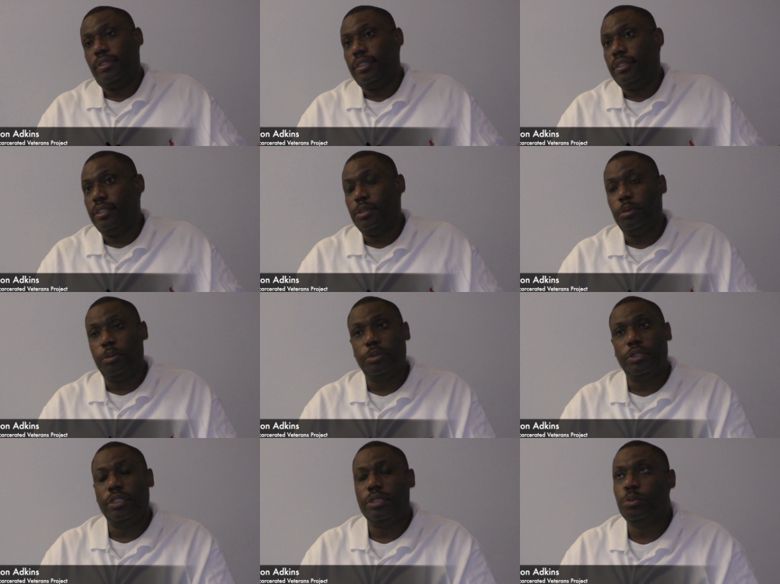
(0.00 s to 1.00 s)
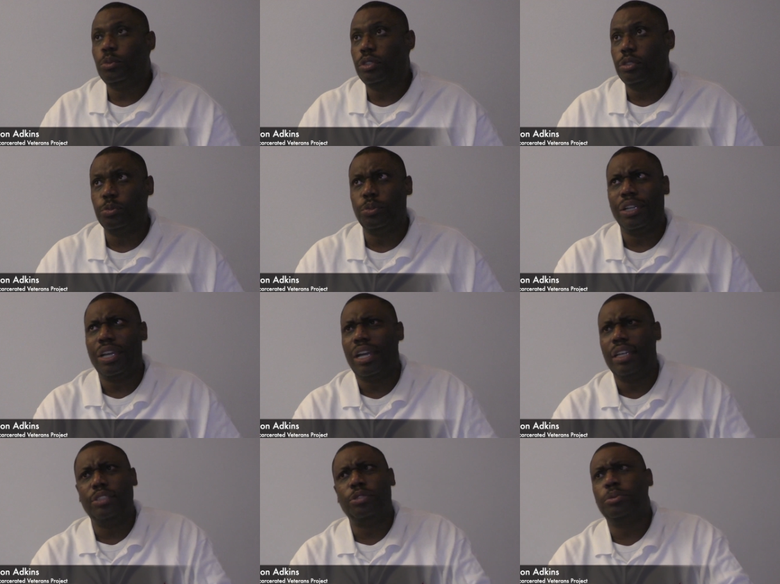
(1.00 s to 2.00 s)
Some of them still. Just one
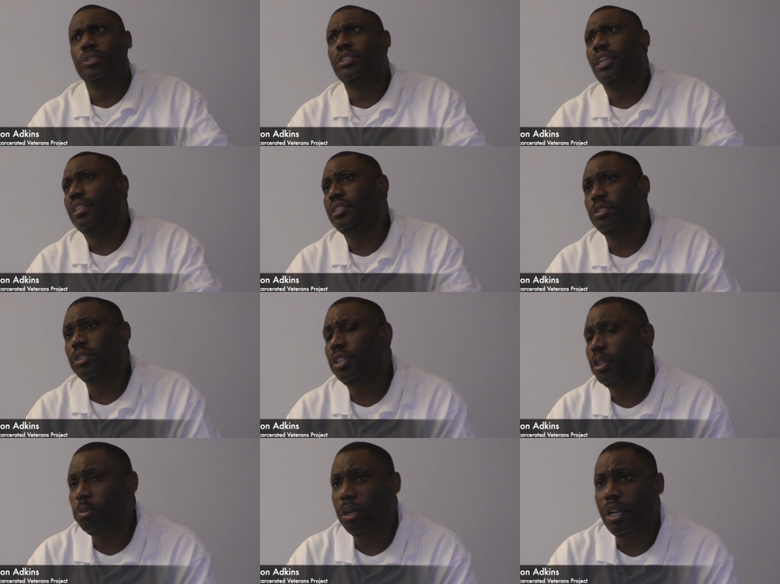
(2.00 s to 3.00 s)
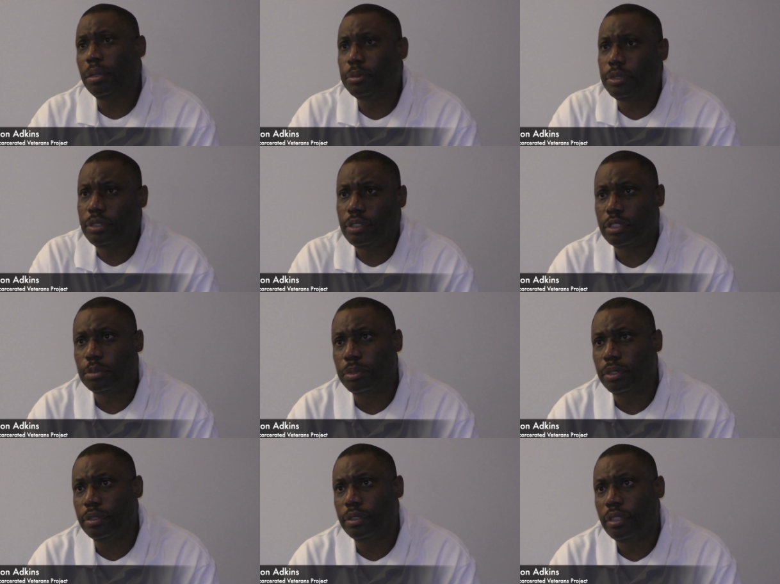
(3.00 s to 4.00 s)
guy, he told me, he said, I still hear the bombs
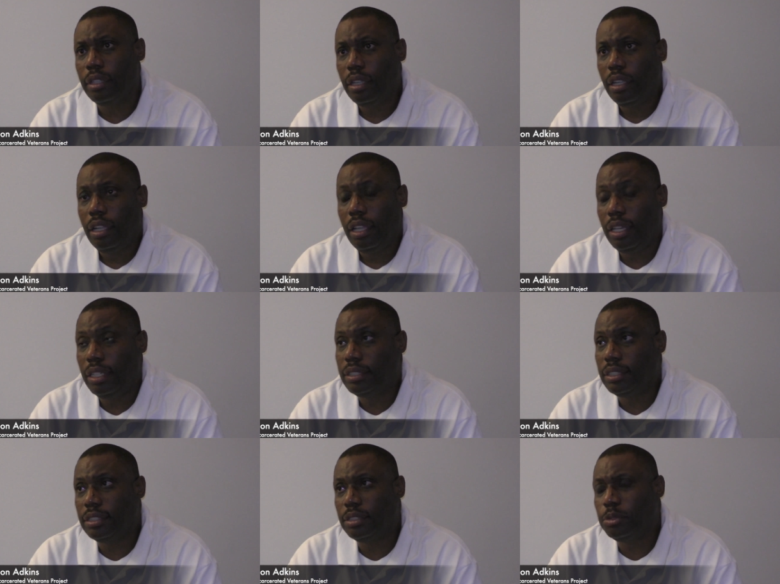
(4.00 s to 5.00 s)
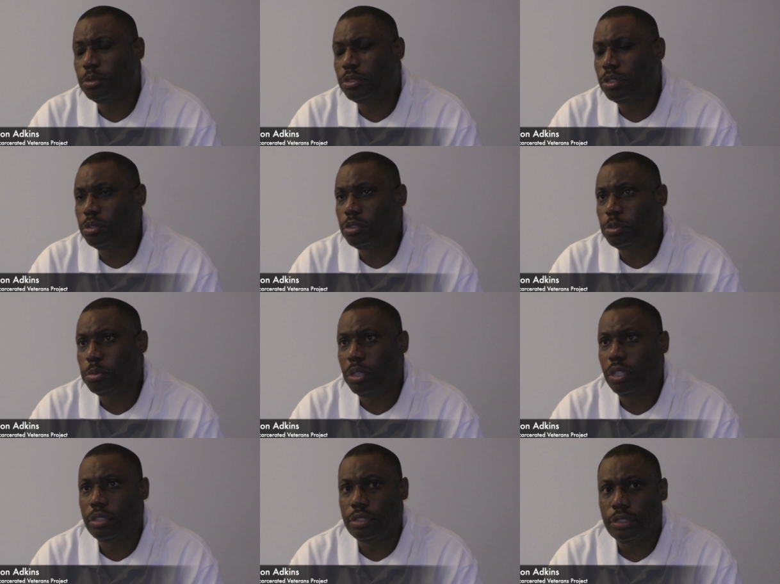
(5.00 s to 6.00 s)
explode, and he said certain
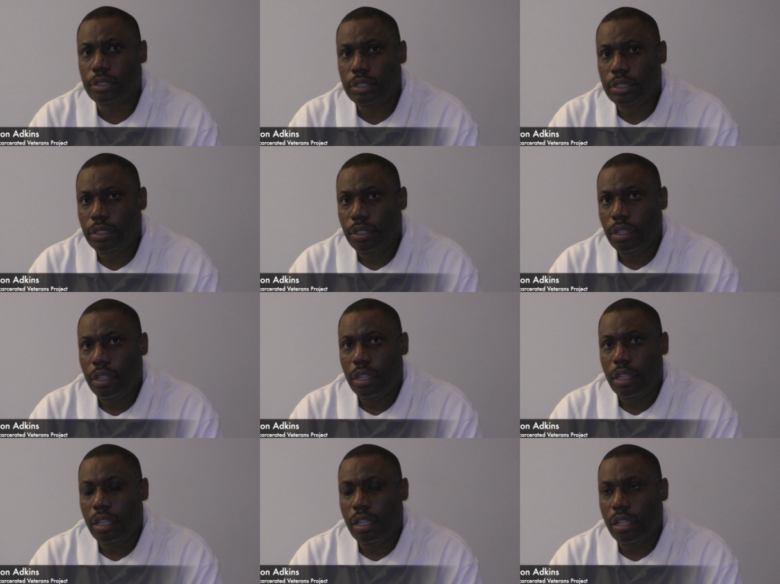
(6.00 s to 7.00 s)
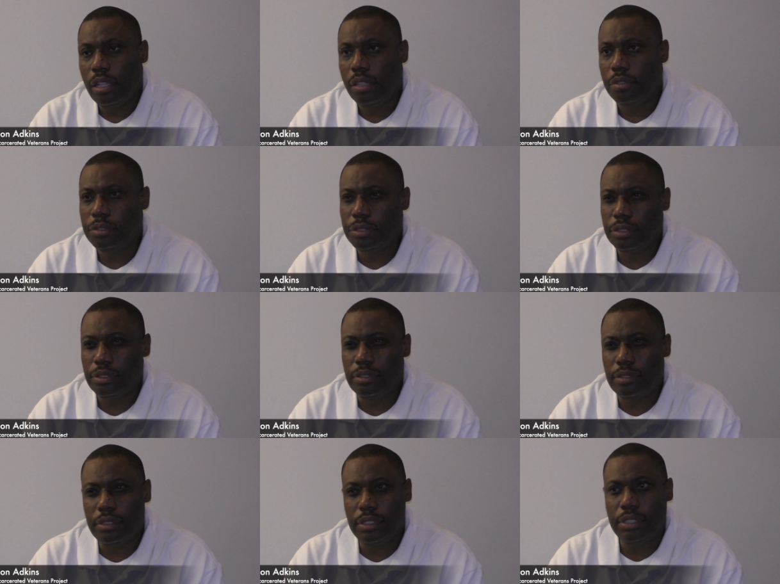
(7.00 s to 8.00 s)
smells. It
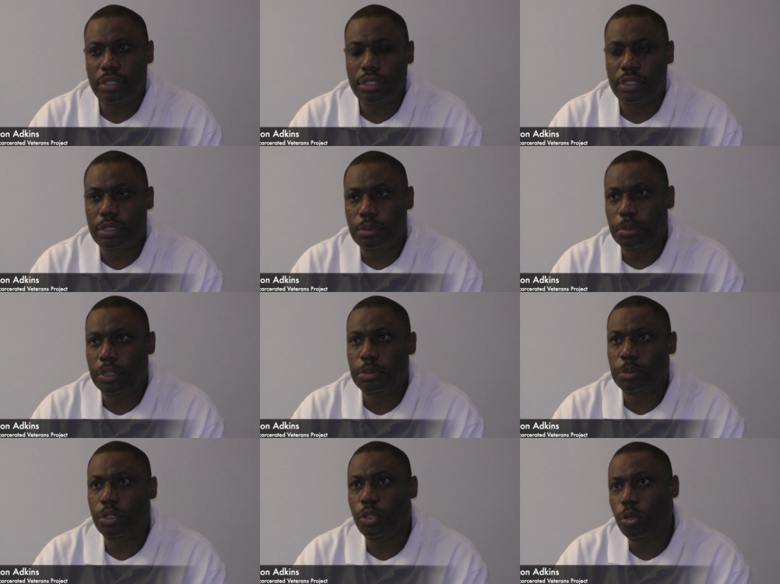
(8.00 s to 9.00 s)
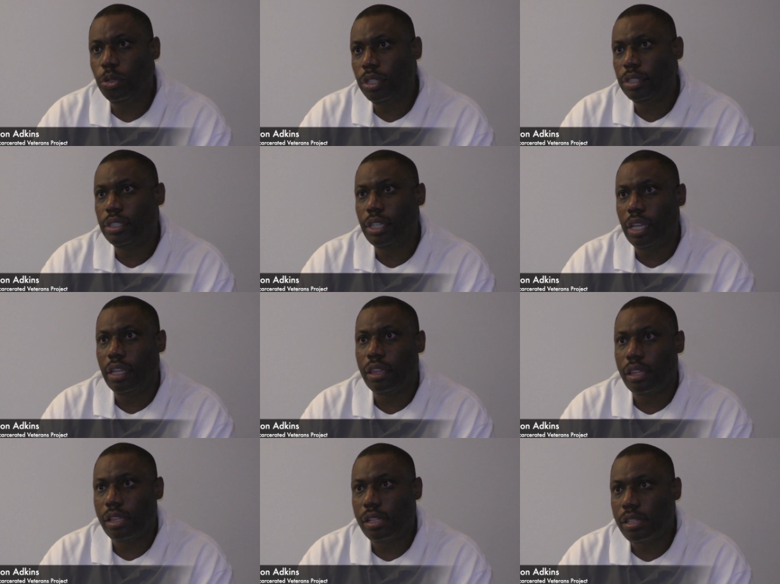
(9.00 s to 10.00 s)
just makes me go into that
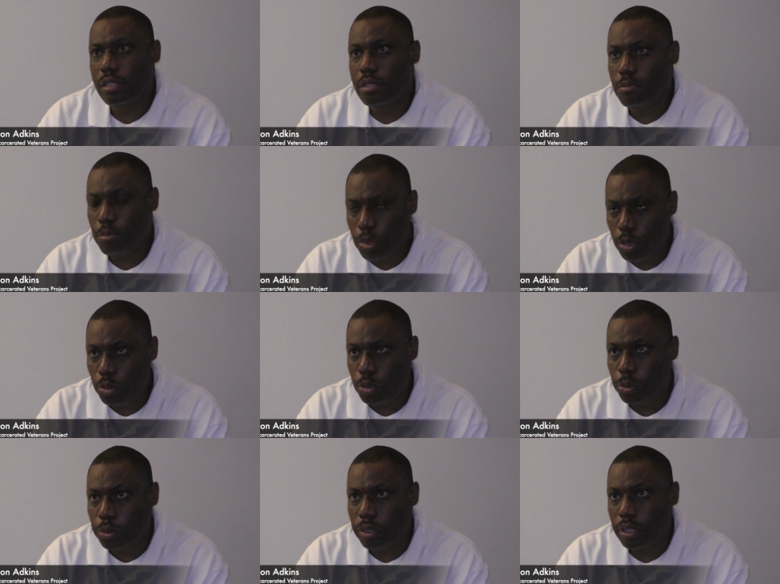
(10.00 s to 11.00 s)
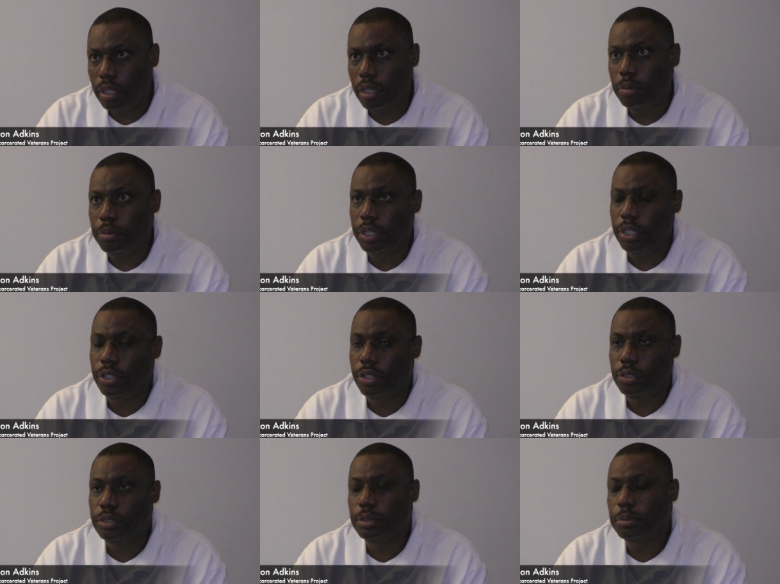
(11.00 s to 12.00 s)
mode, and I'm ready to
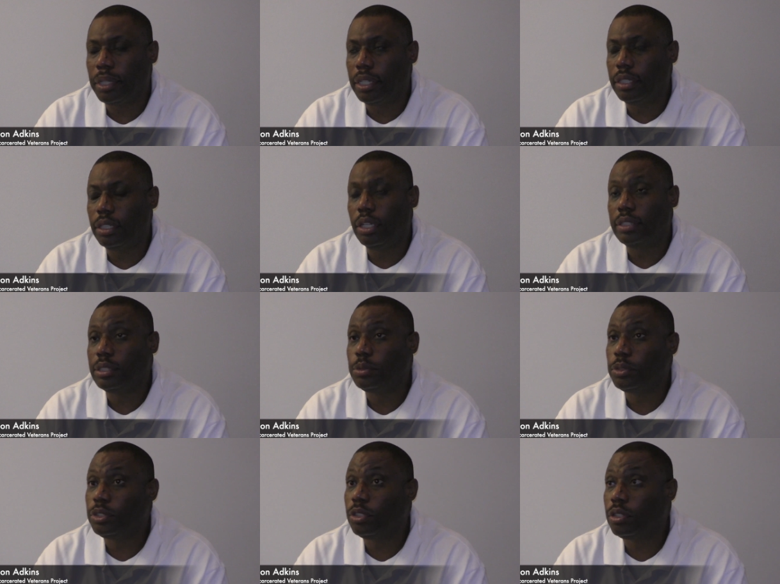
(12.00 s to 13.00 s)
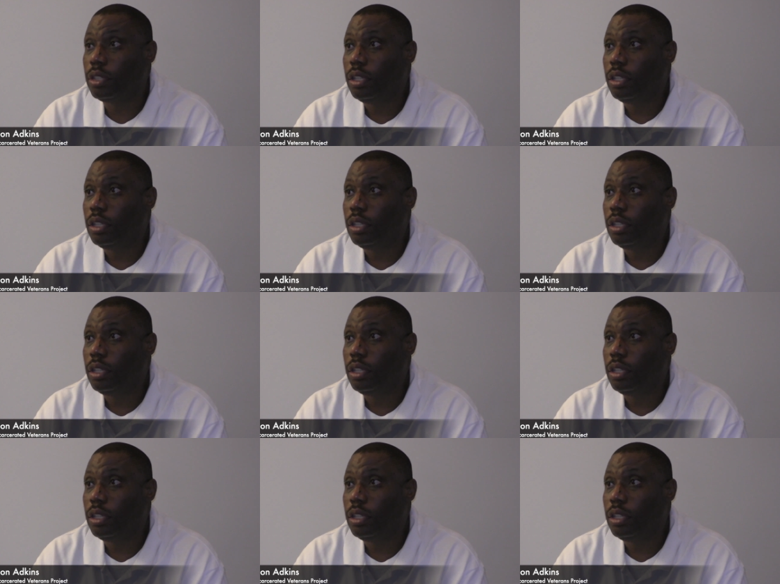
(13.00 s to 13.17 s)
hurt somebody. I said, well, look.